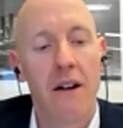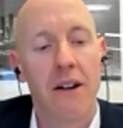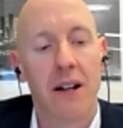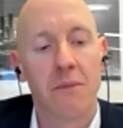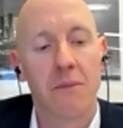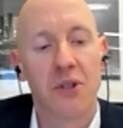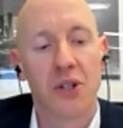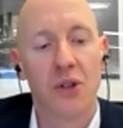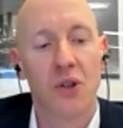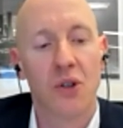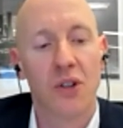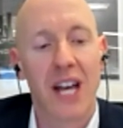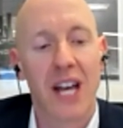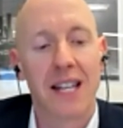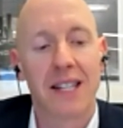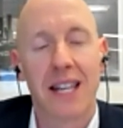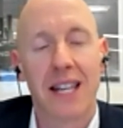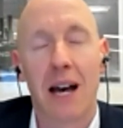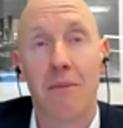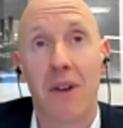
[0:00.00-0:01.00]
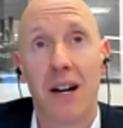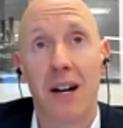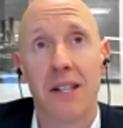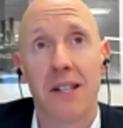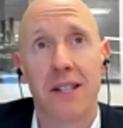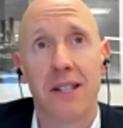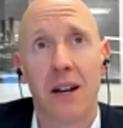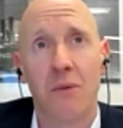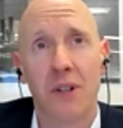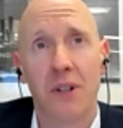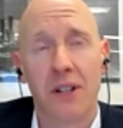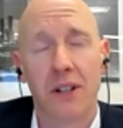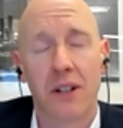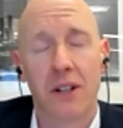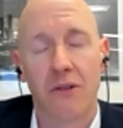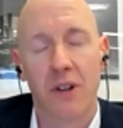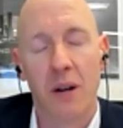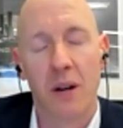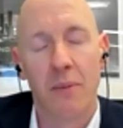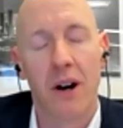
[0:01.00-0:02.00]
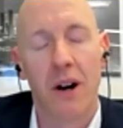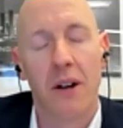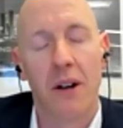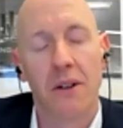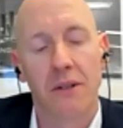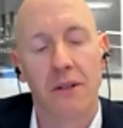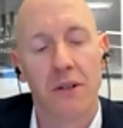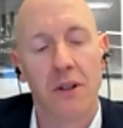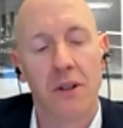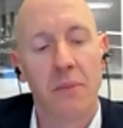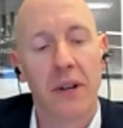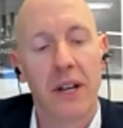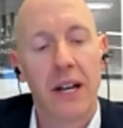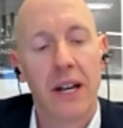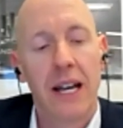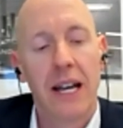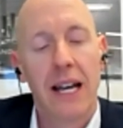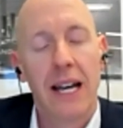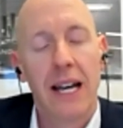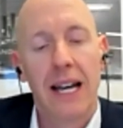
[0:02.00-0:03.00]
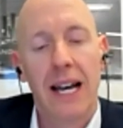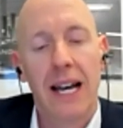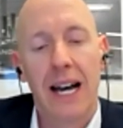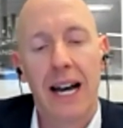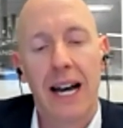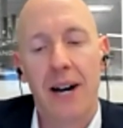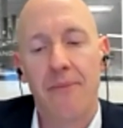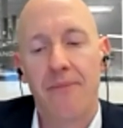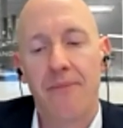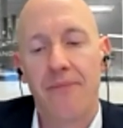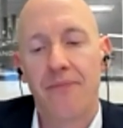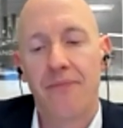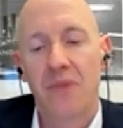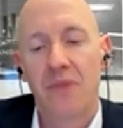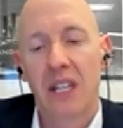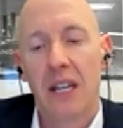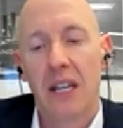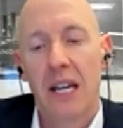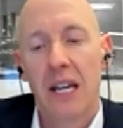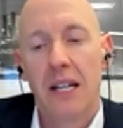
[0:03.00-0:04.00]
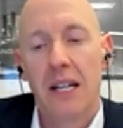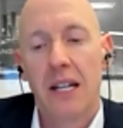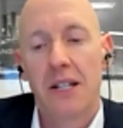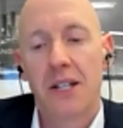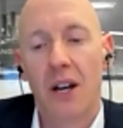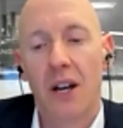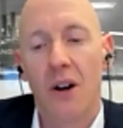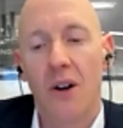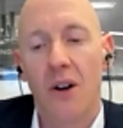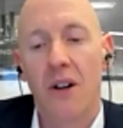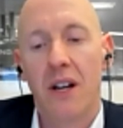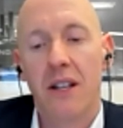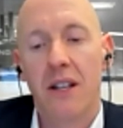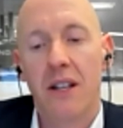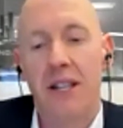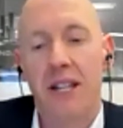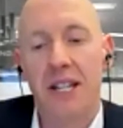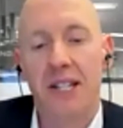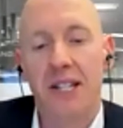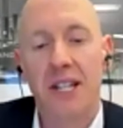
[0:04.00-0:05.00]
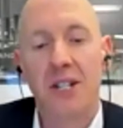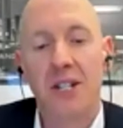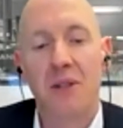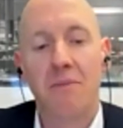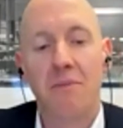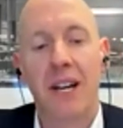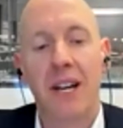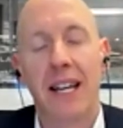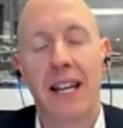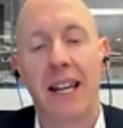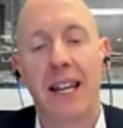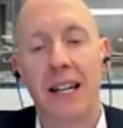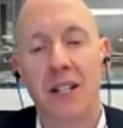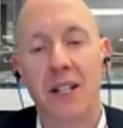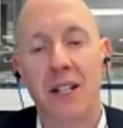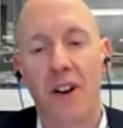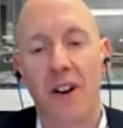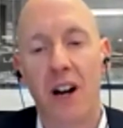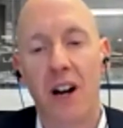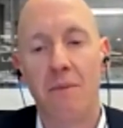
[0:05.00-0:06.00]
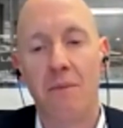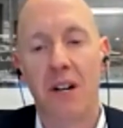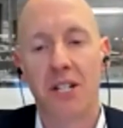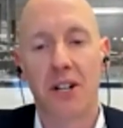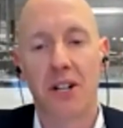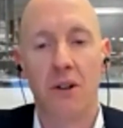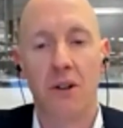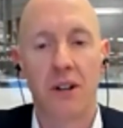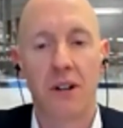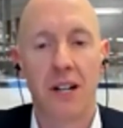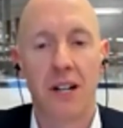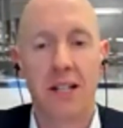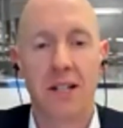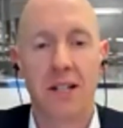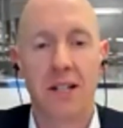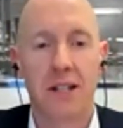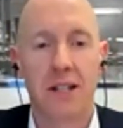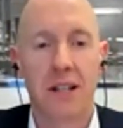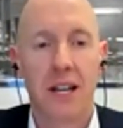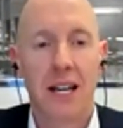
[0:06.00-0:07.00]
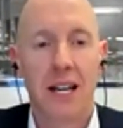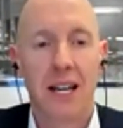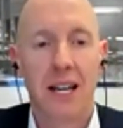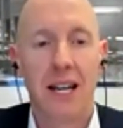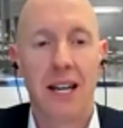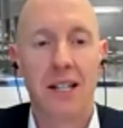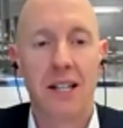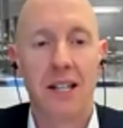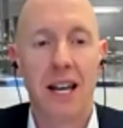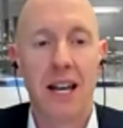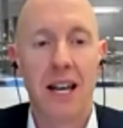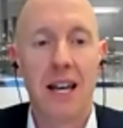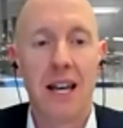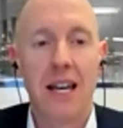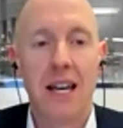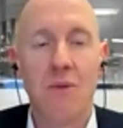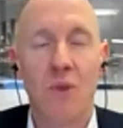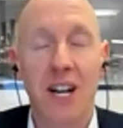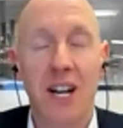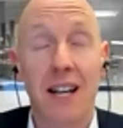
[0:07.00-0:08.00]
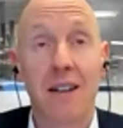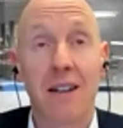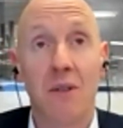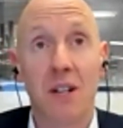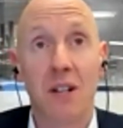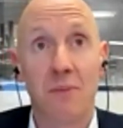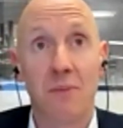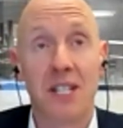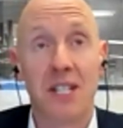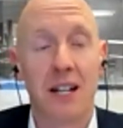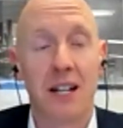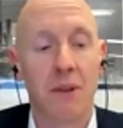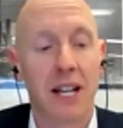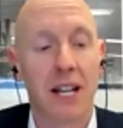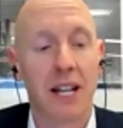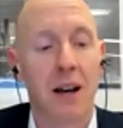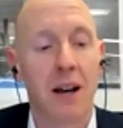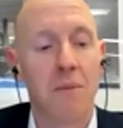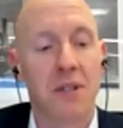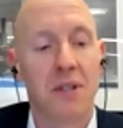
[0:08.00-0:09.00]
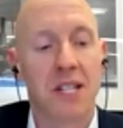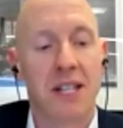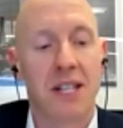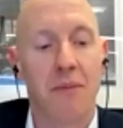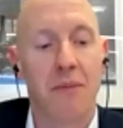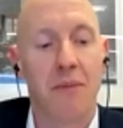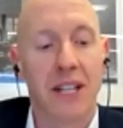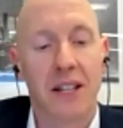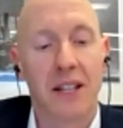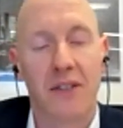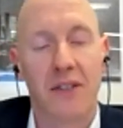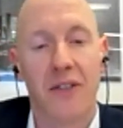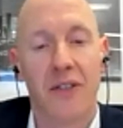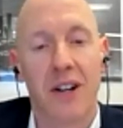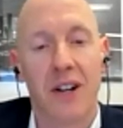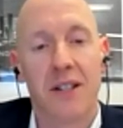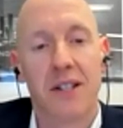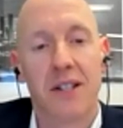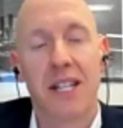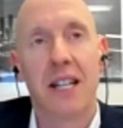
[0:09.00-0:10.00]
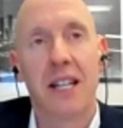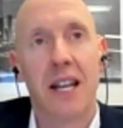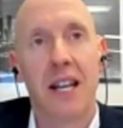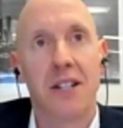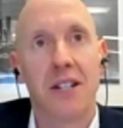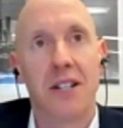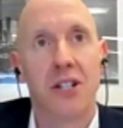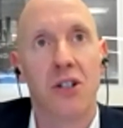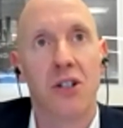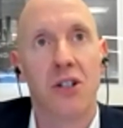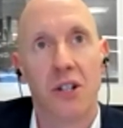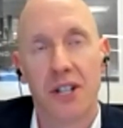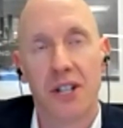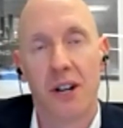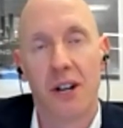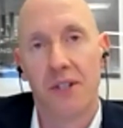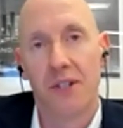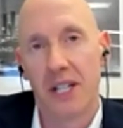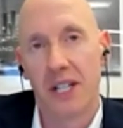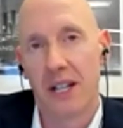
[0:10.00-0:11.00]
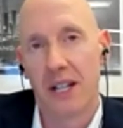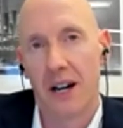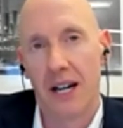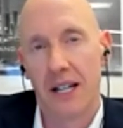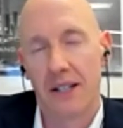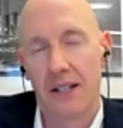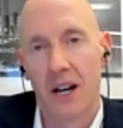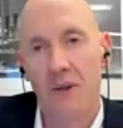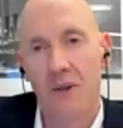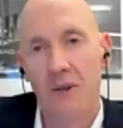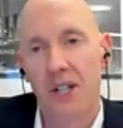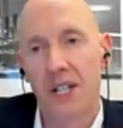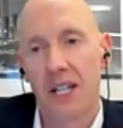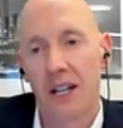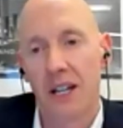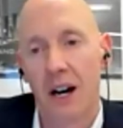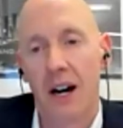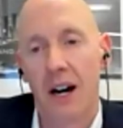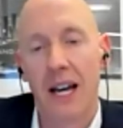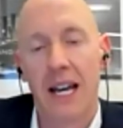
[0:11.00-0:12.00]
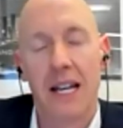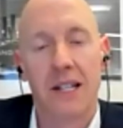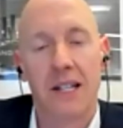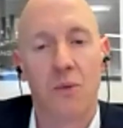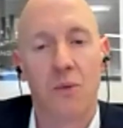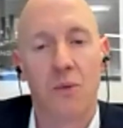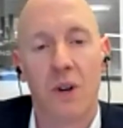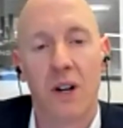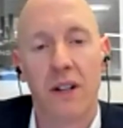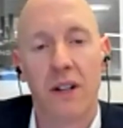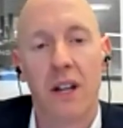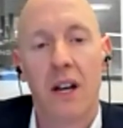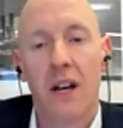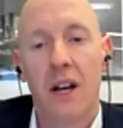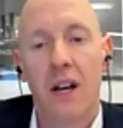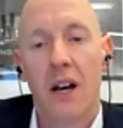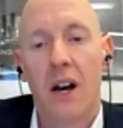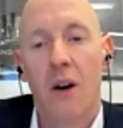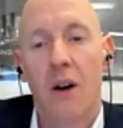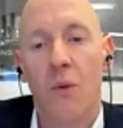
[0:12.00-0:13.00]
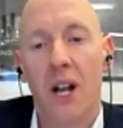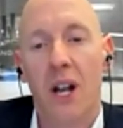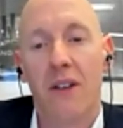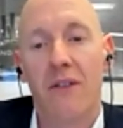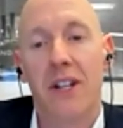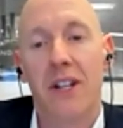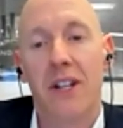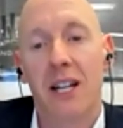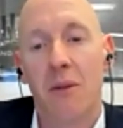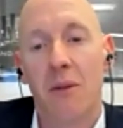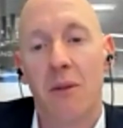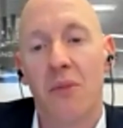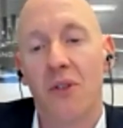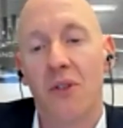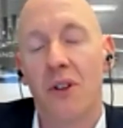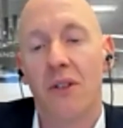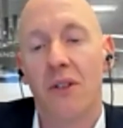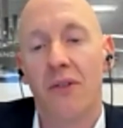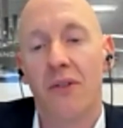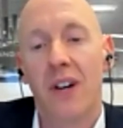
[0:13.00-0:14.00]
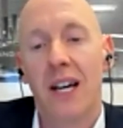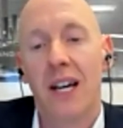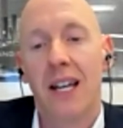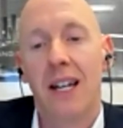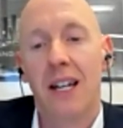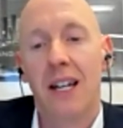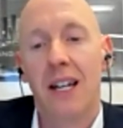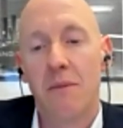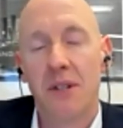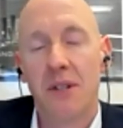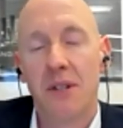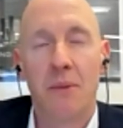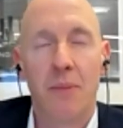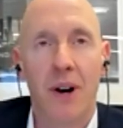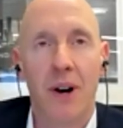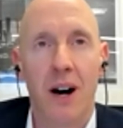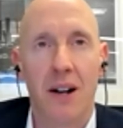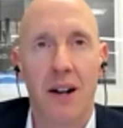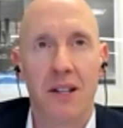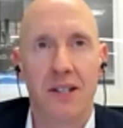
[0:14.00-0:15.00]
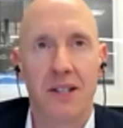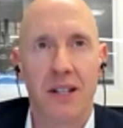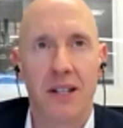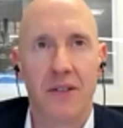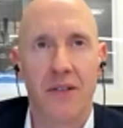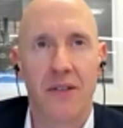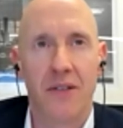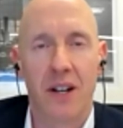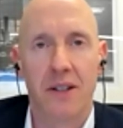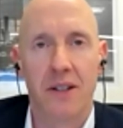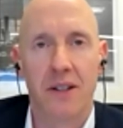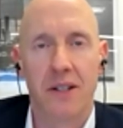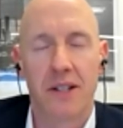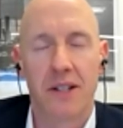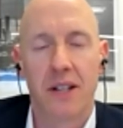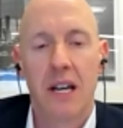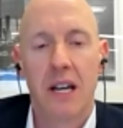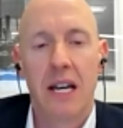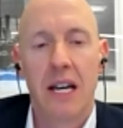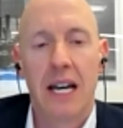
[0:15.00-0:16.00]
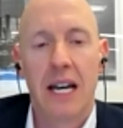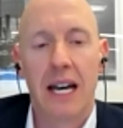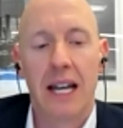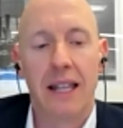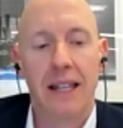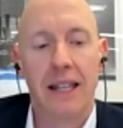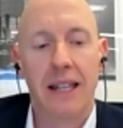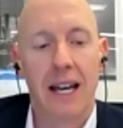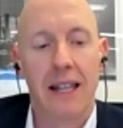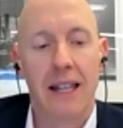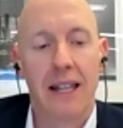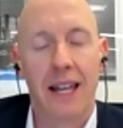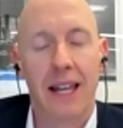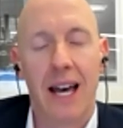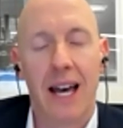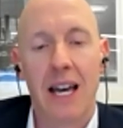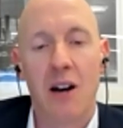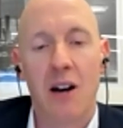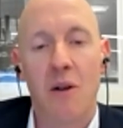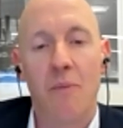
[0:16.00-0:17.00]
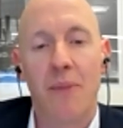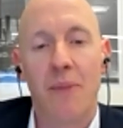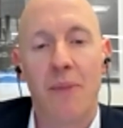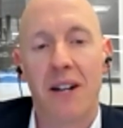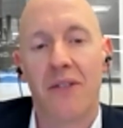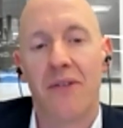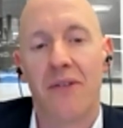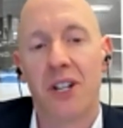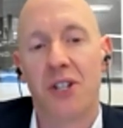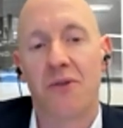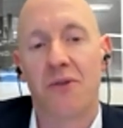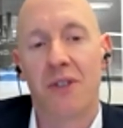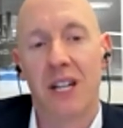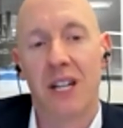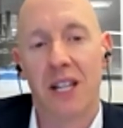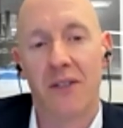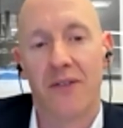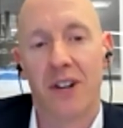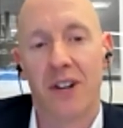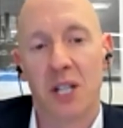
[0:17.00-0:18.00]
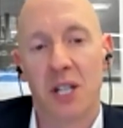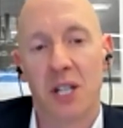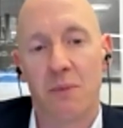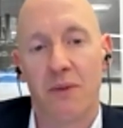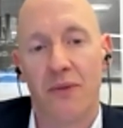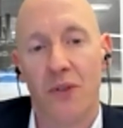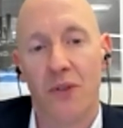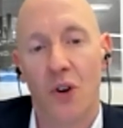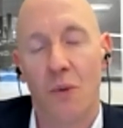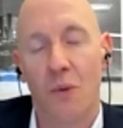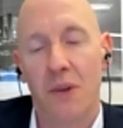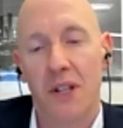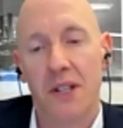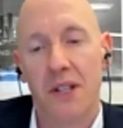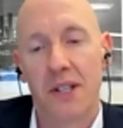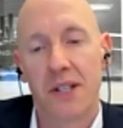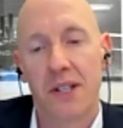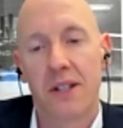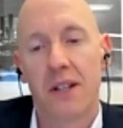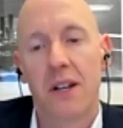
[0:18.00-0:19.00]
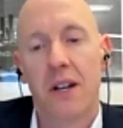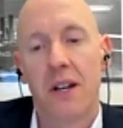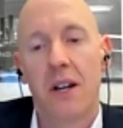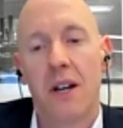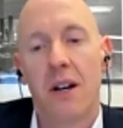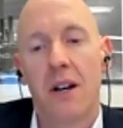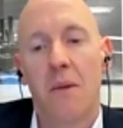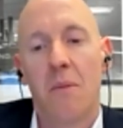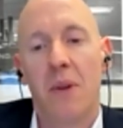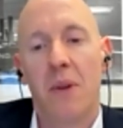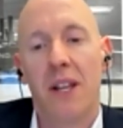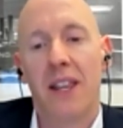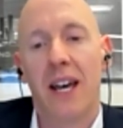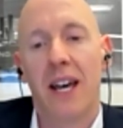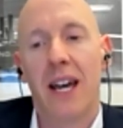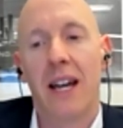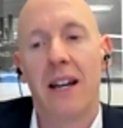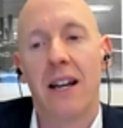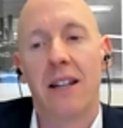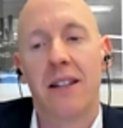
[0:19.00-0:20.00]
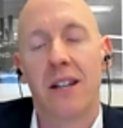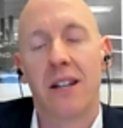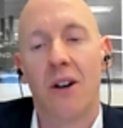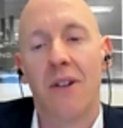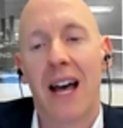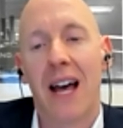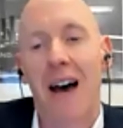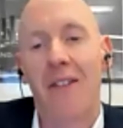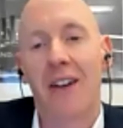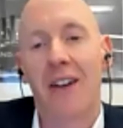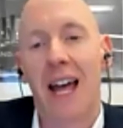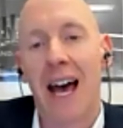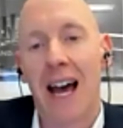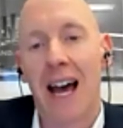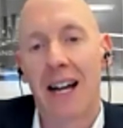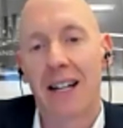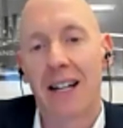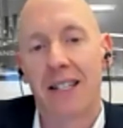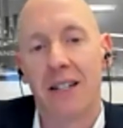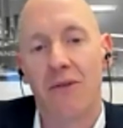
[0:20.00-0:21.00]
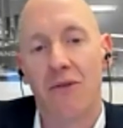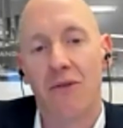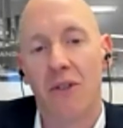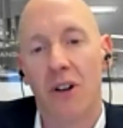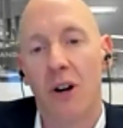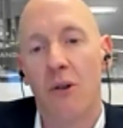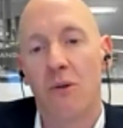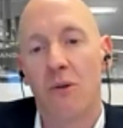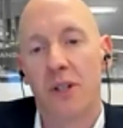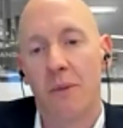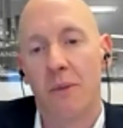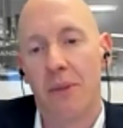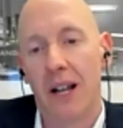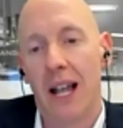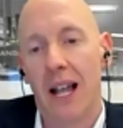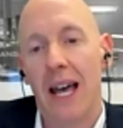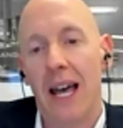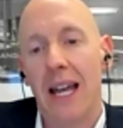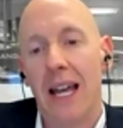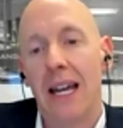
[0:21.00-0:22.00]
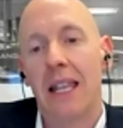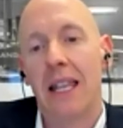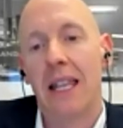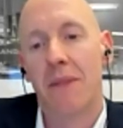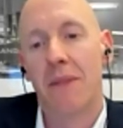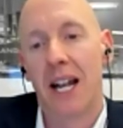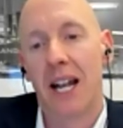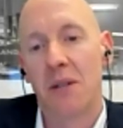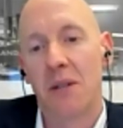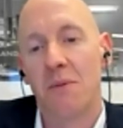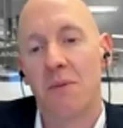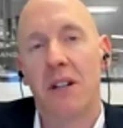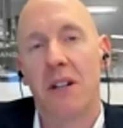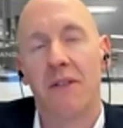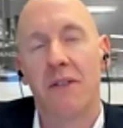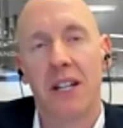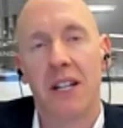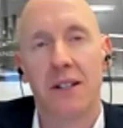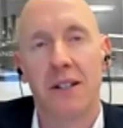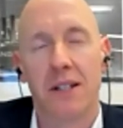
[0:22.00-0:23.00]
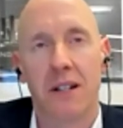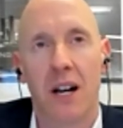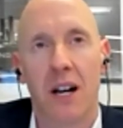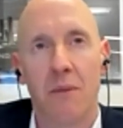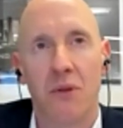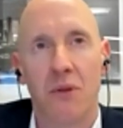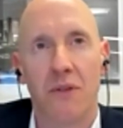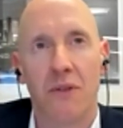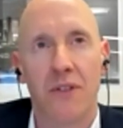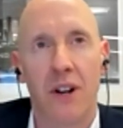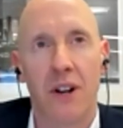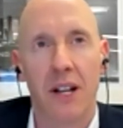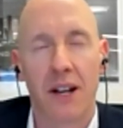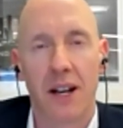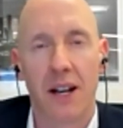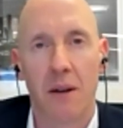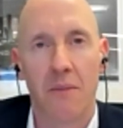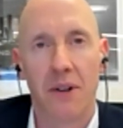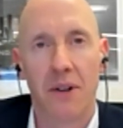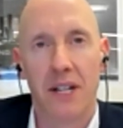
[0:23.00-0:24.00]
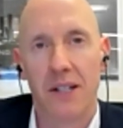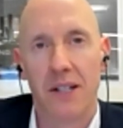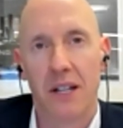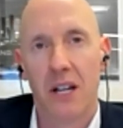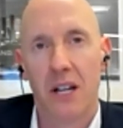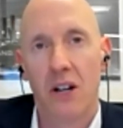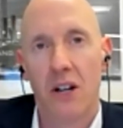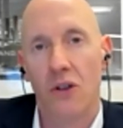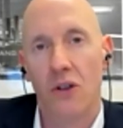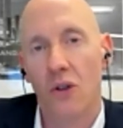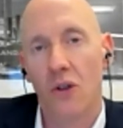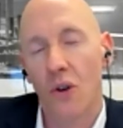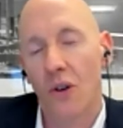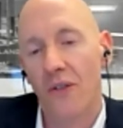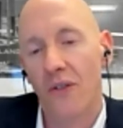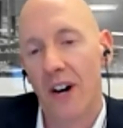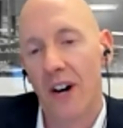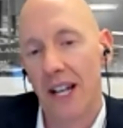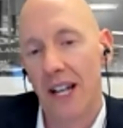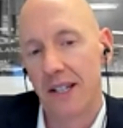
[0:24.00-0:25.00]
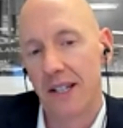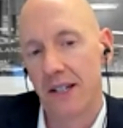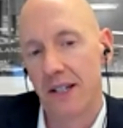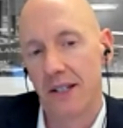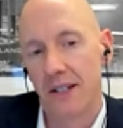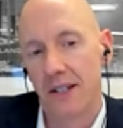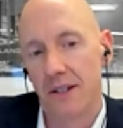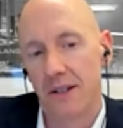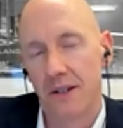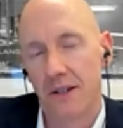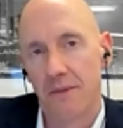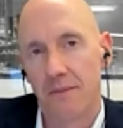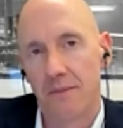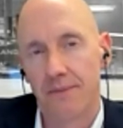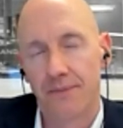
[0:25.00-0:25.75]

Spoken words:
And I'm sure that's our mindset with Career Partner Group. So the decision-making is very much Oakley's. Particularly when it comes to something at the funds, it's not OCI's. OCI is one of a number of limited partners in the funds, and they are a beneficiary of the fund's performance, but they don't have an active role to play in the management of the underlying portfolio companies, nor financing decisions.